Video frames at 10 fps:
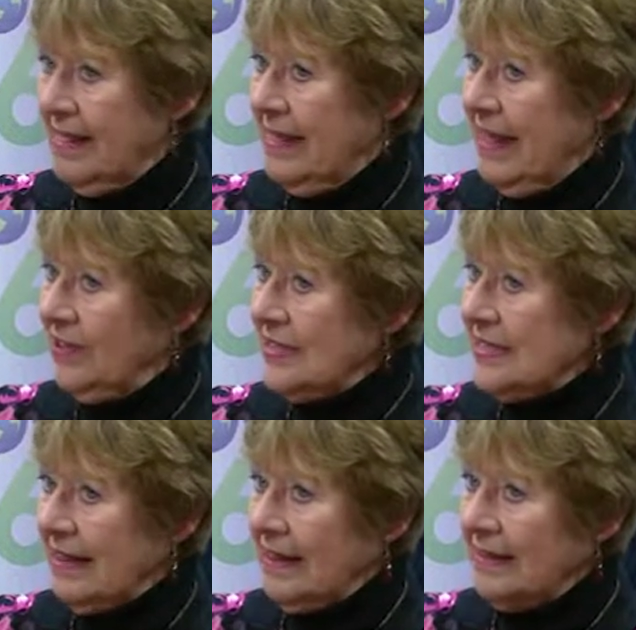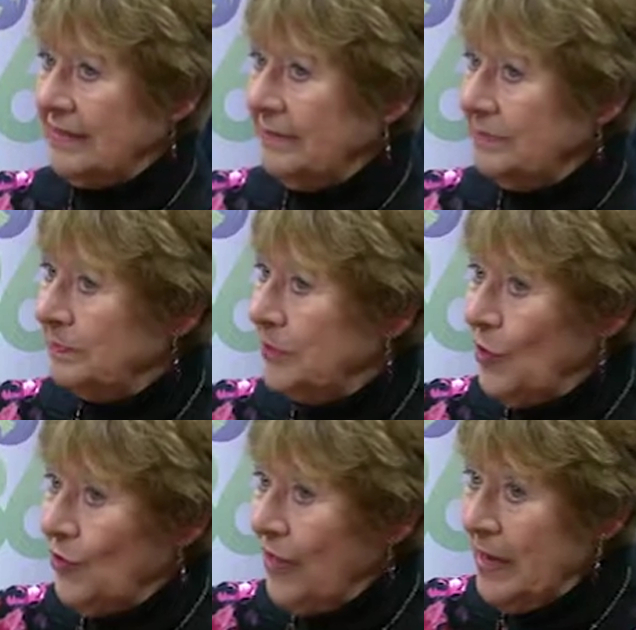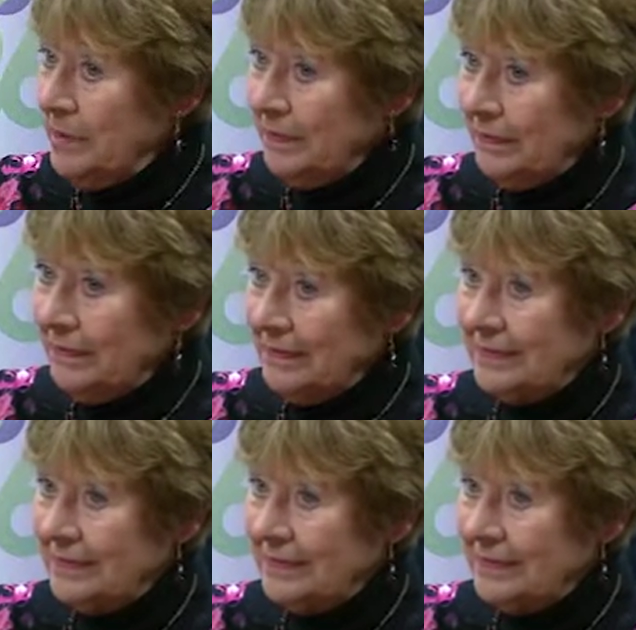There's a program?